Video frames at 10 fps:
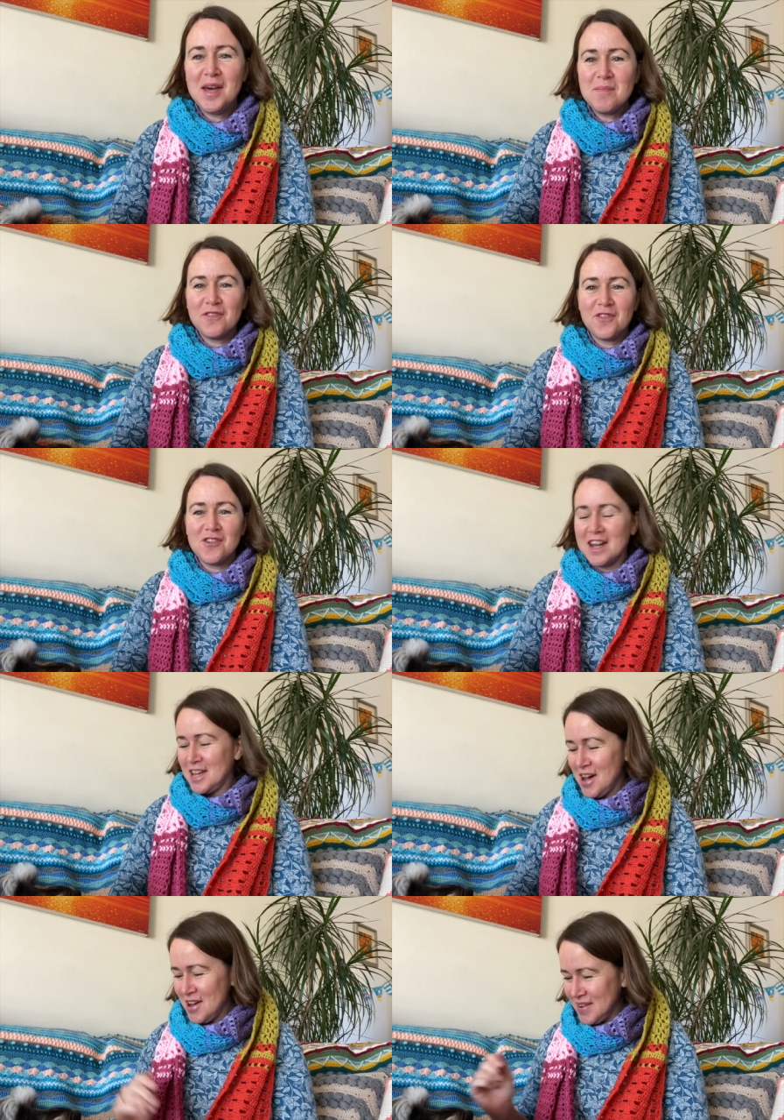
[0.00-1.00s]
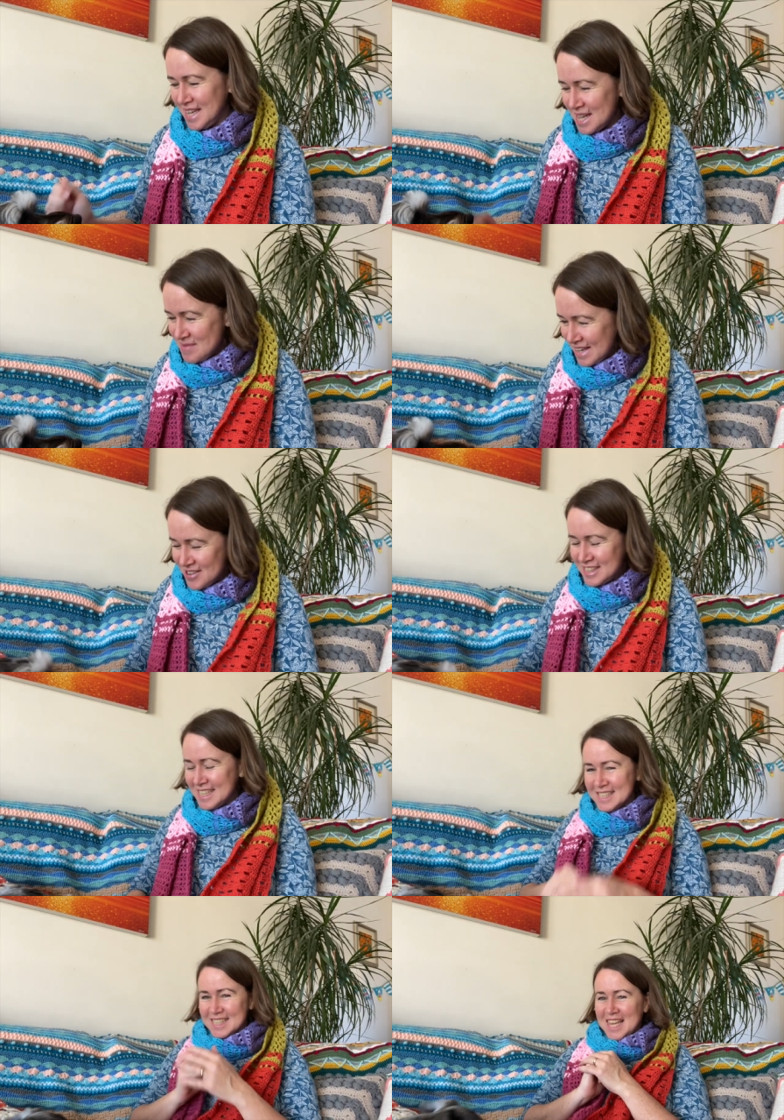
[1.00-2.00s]
Before I go, Kimmy
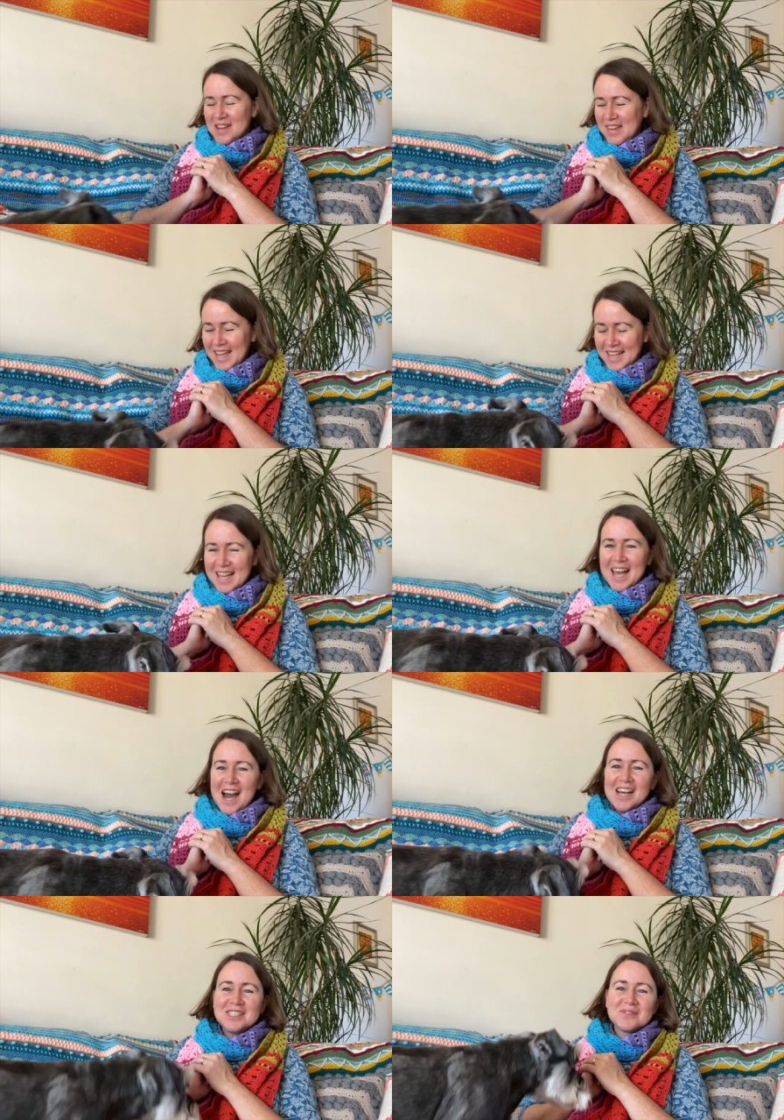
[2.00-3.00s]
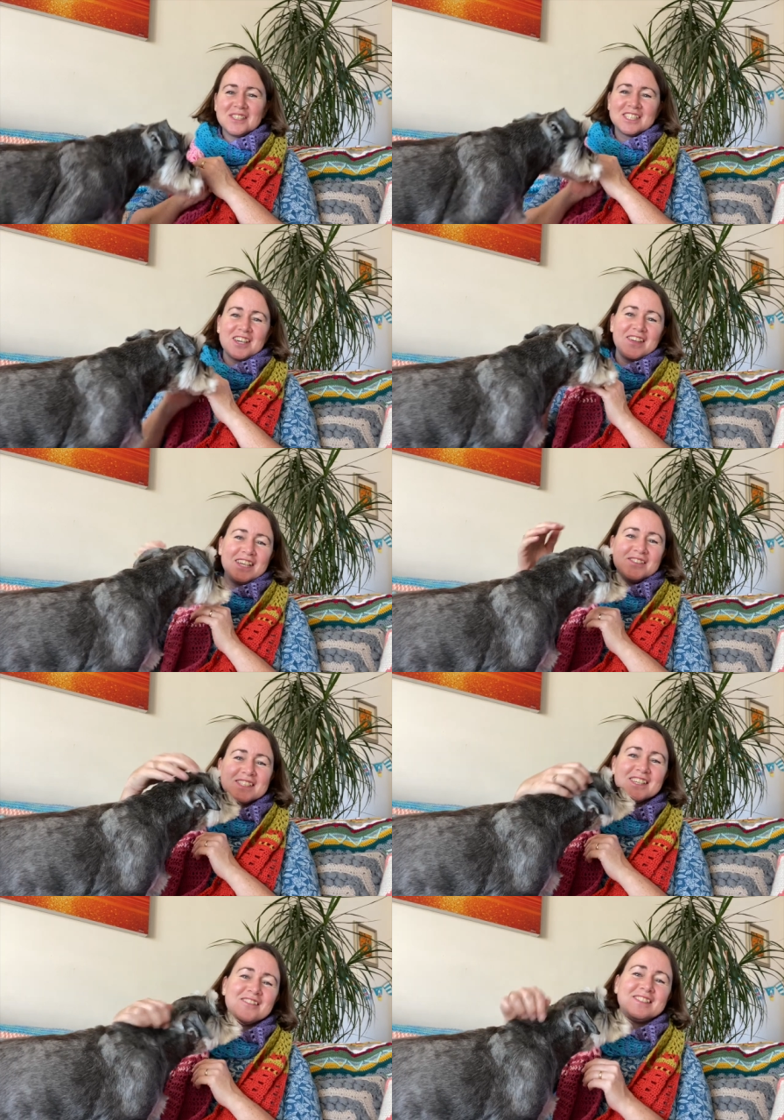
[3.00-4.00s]
gorgeous, Kimmy, I just want to show you little
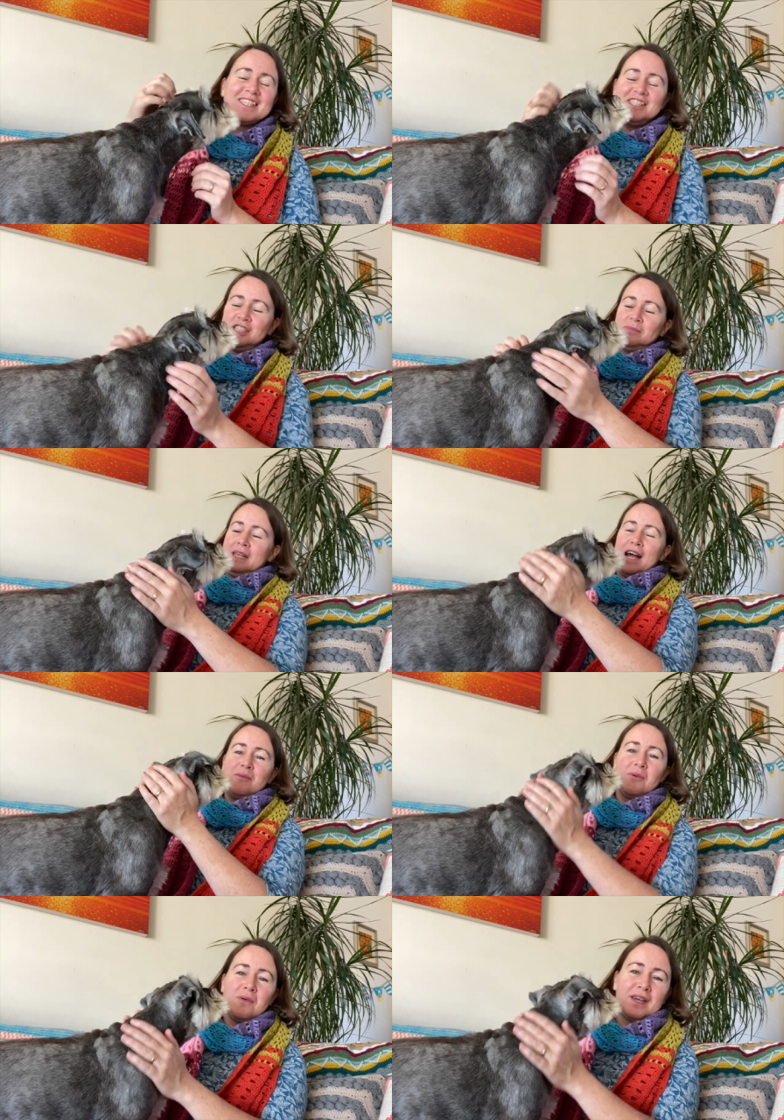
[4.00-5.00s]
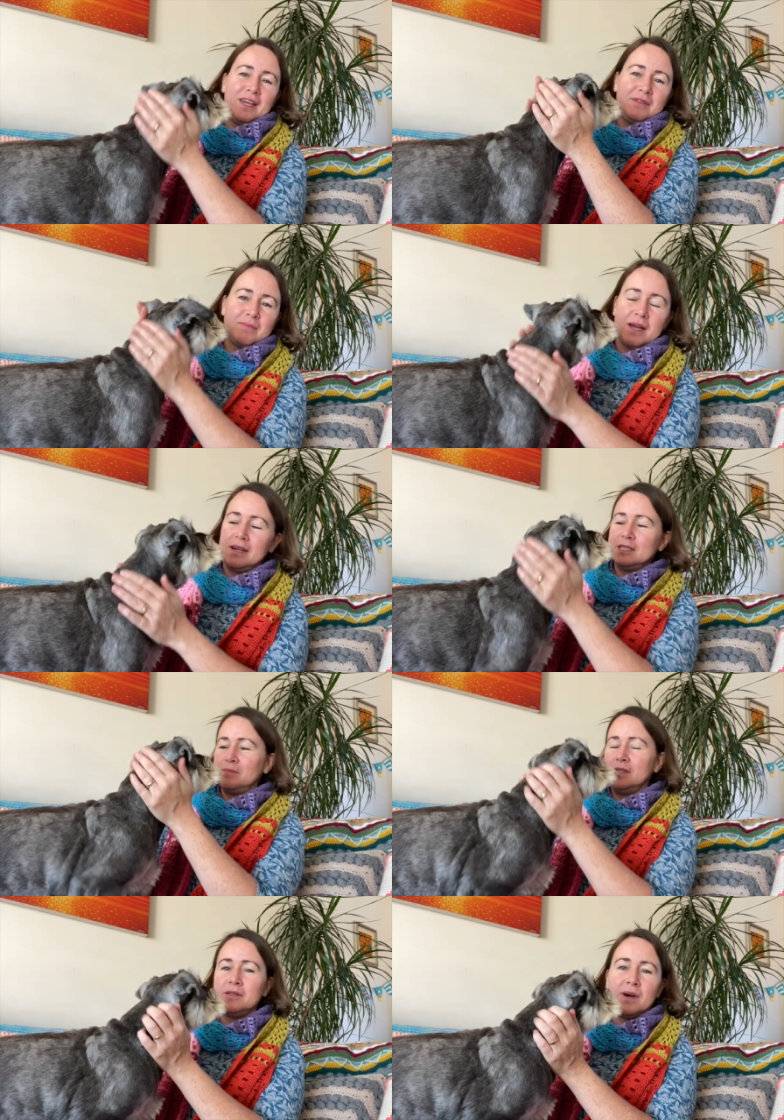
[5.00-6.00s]
Salty. She's been out walking with my
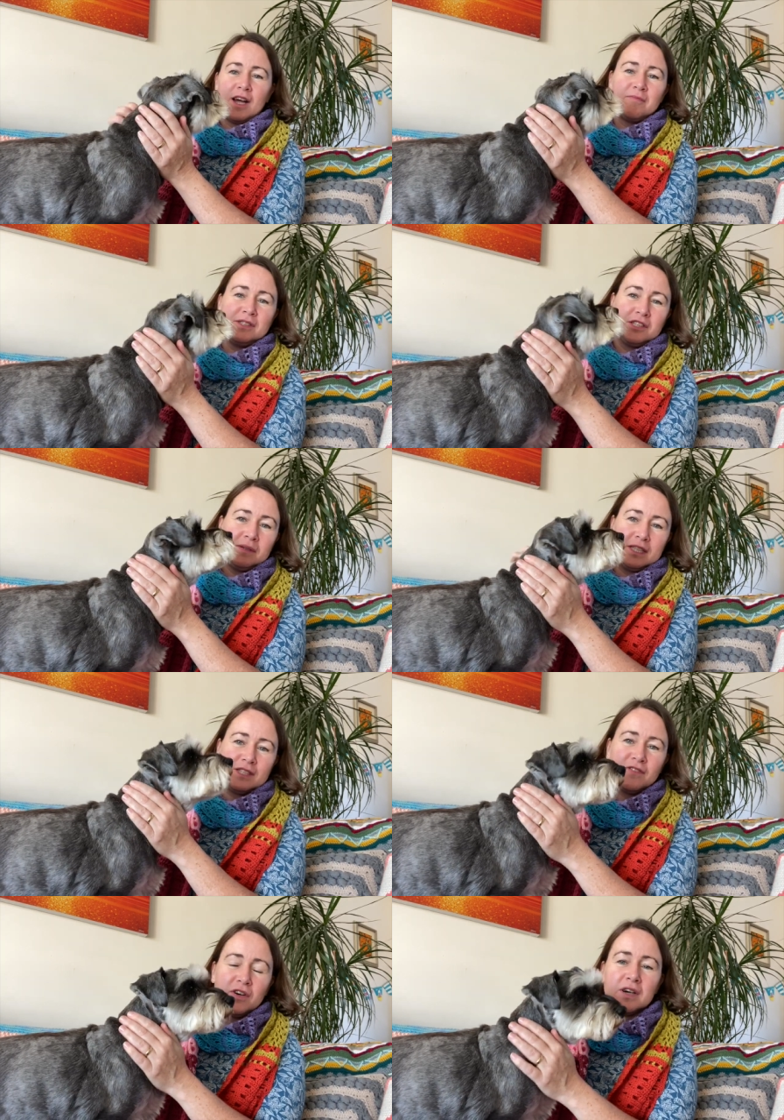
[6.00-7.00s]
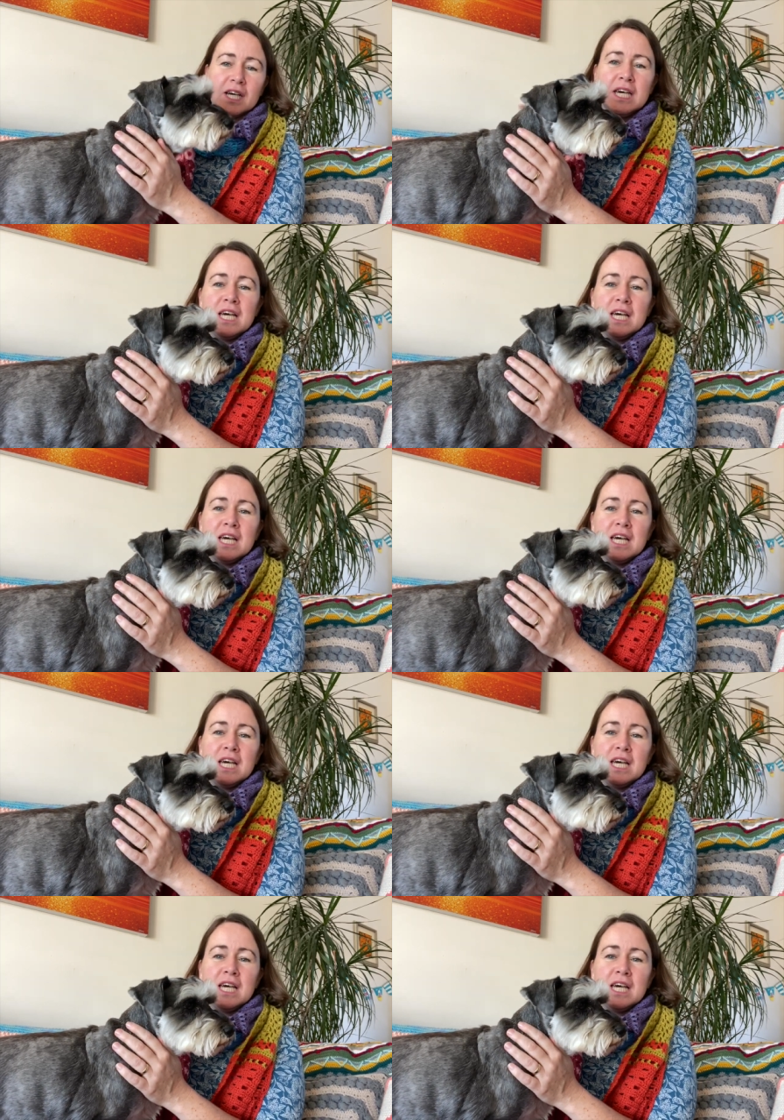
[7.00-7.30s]
husband while I've been doing this vlog.